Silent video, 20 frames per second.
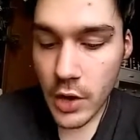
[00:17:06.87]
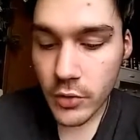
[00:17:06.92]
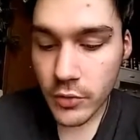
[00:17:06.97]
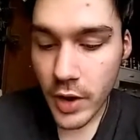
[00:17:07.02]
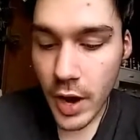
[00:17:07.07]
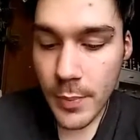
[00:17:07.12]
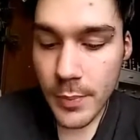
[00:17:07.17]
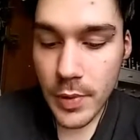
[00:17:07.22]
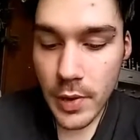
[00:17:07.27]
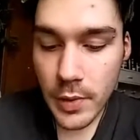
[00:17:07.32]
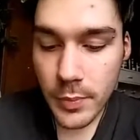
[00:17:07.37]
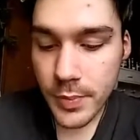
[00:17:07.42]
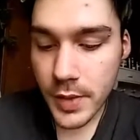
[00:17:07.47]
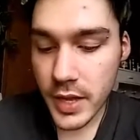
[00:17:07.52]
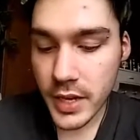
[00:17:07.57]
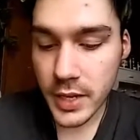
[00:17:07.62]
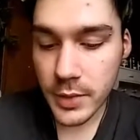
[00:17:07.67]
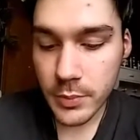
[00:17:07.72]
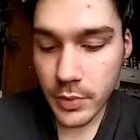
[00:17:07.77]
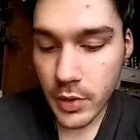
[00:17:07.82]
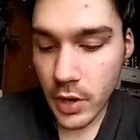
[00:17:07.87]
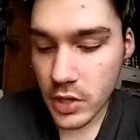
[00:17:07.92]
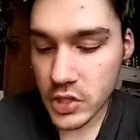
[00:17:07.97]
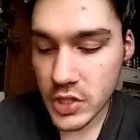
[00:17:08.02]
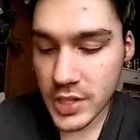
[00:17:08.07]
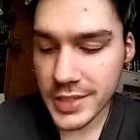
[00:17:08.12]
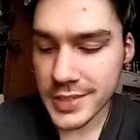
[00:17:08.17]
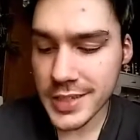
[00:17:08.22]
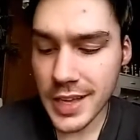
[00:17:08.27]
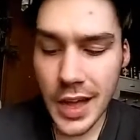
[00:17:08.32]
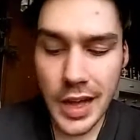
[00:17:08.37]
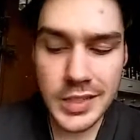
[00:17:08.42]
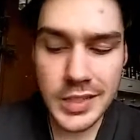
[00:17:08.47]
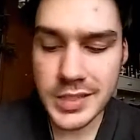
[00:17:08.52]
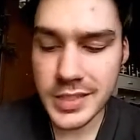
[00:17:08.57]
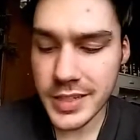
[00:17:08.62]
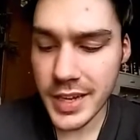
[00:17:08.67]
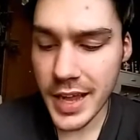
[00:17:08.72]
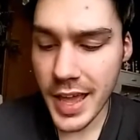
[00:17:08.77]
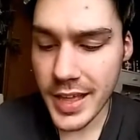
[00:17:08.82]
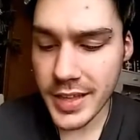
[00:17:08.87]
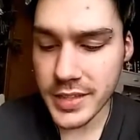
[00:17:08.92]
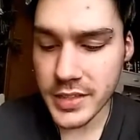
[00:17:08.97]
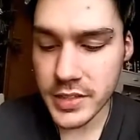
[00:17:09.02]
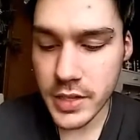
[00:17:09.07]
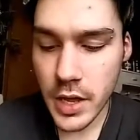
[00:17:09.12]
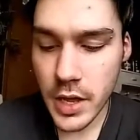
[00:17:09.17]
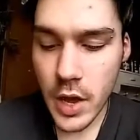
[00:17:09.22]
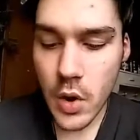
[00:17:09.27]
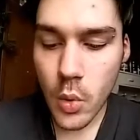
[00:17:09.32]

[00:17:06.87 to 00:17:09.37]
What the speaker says: wrap up any projects, odds and ends,